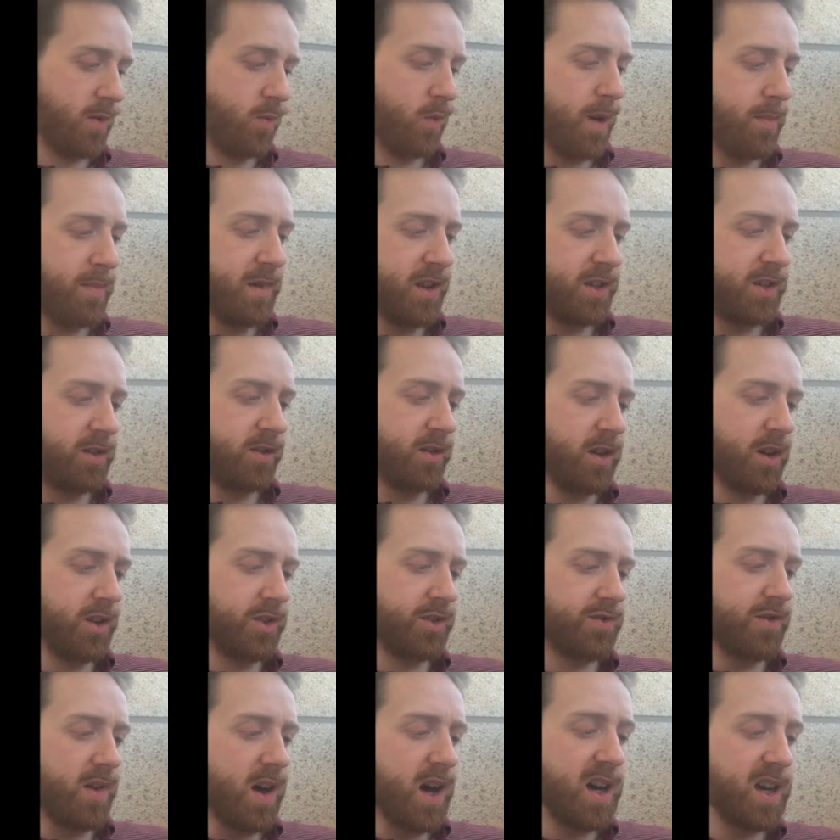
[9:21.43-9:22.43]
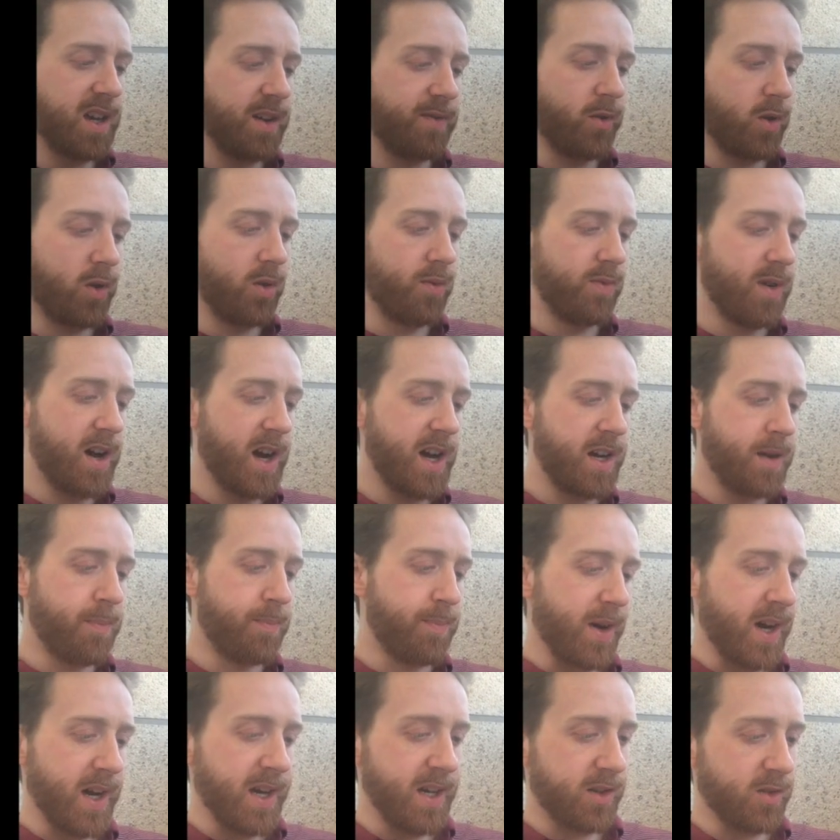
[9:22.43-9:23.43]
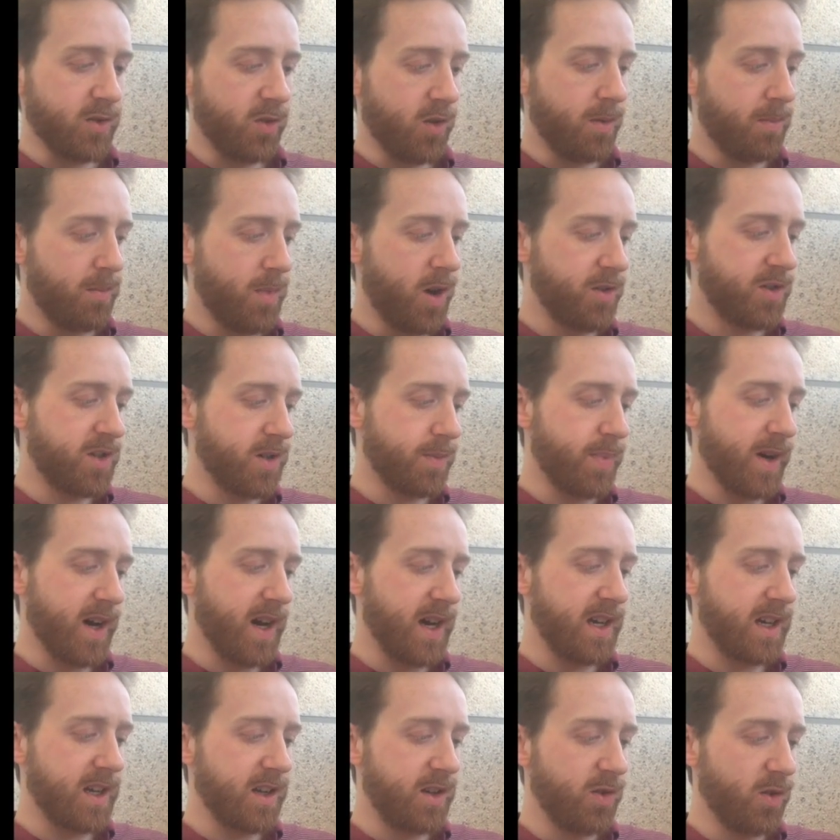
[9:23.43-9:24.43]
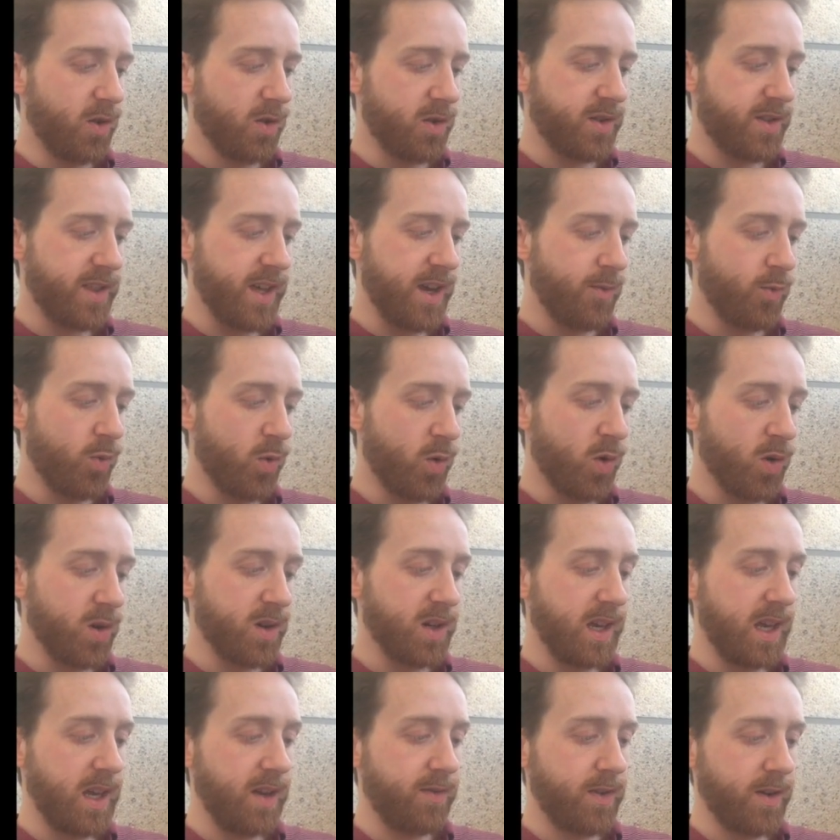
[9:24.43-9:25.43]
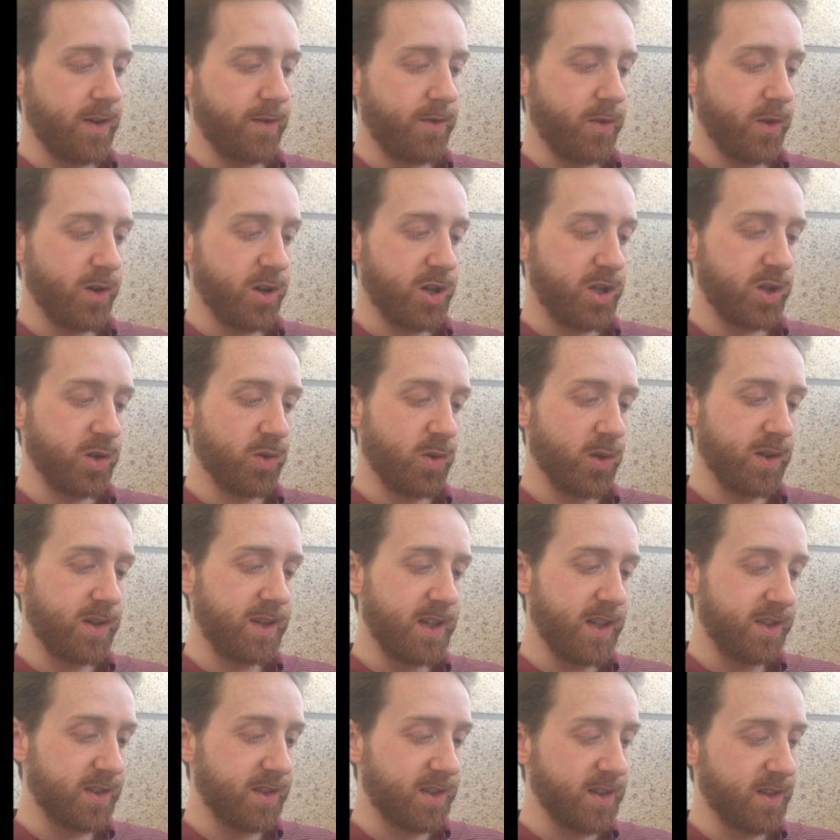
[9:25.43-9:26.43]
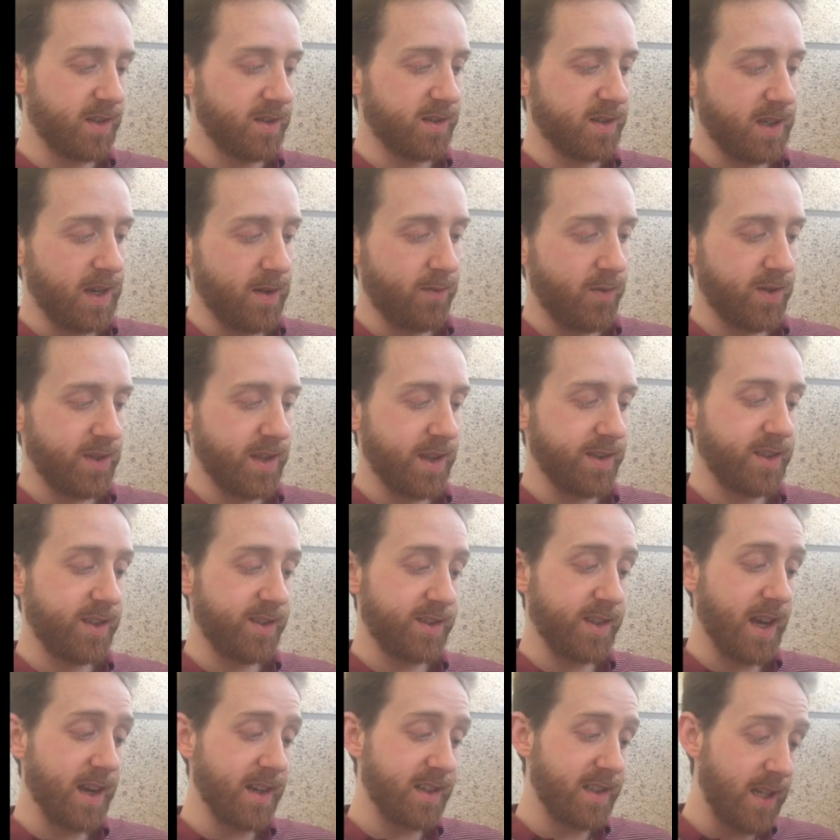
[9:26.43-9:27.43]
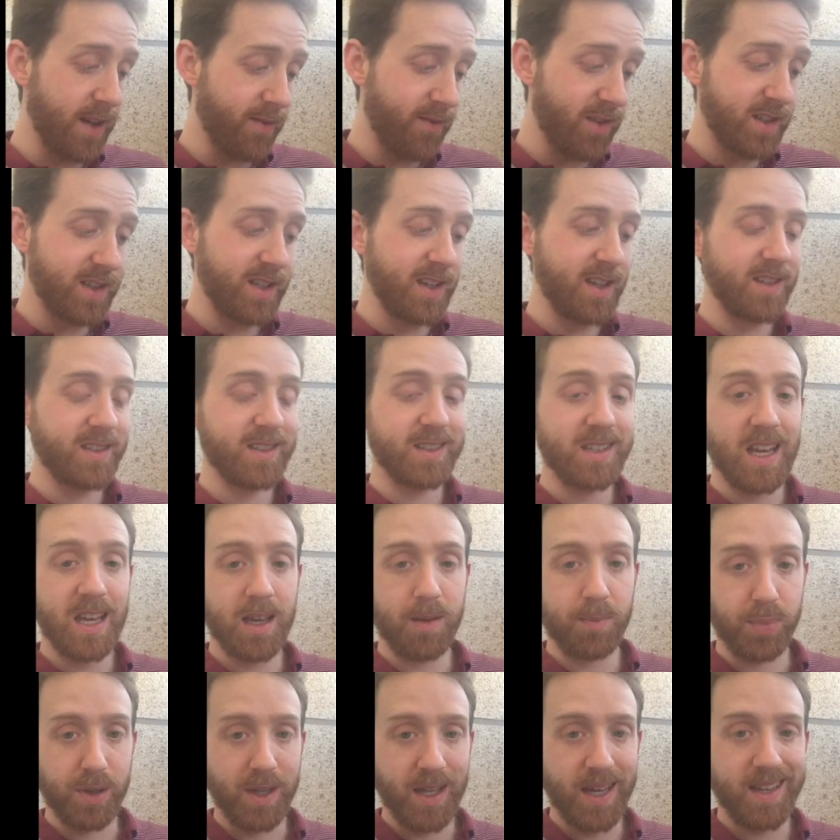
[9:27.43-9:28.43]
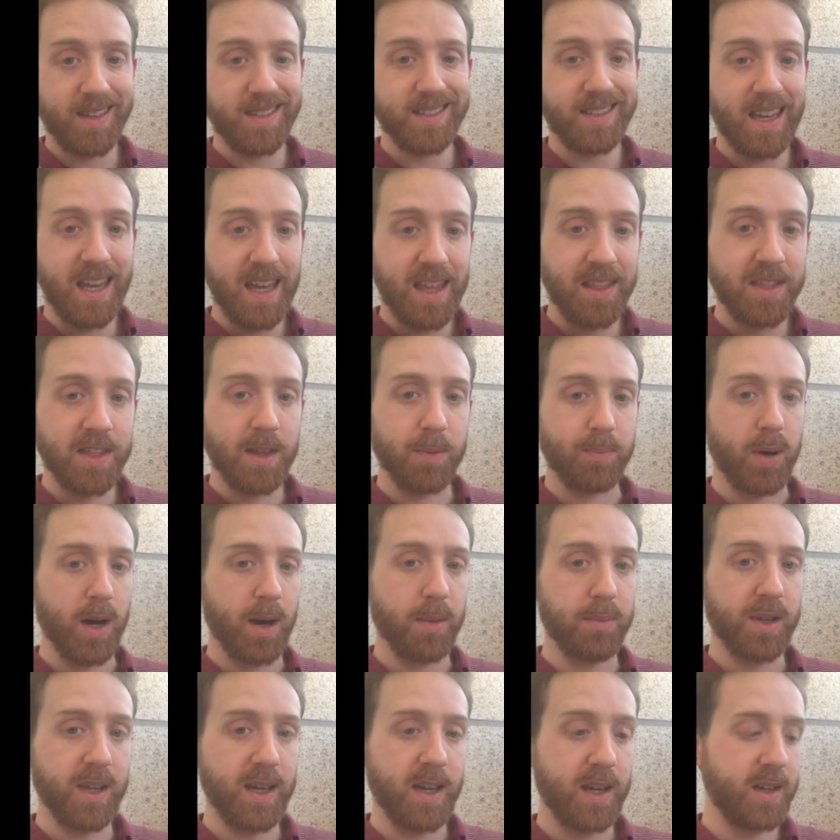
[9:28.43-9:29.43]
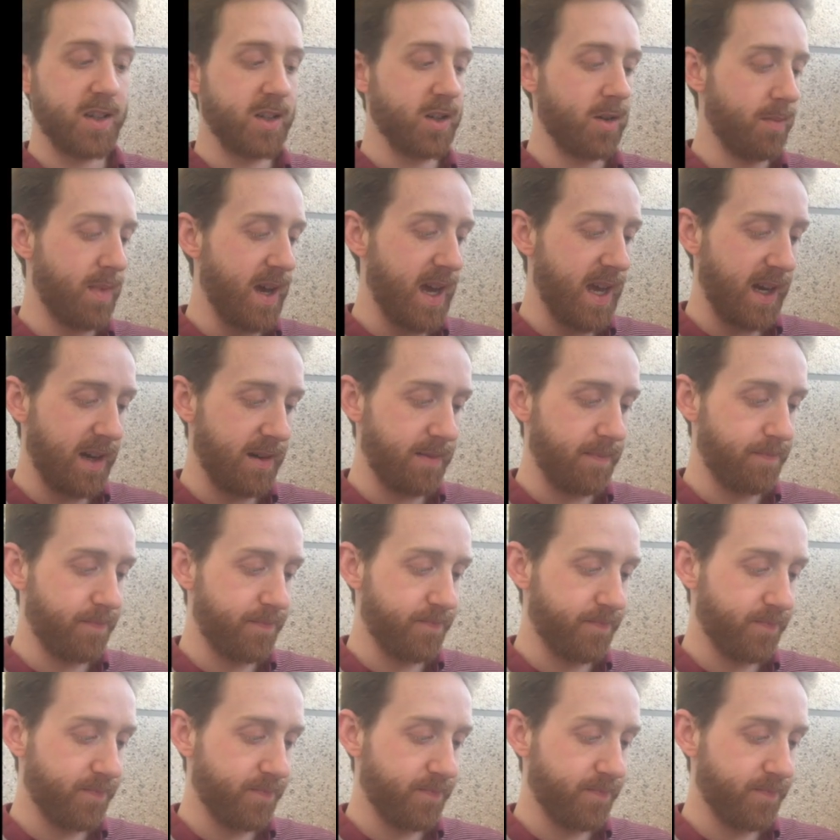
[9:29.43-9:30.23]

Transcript: Women do not drive or ride a bike or motorbike, nor do they walk even for a short distance, given that these activities take place in the public domain.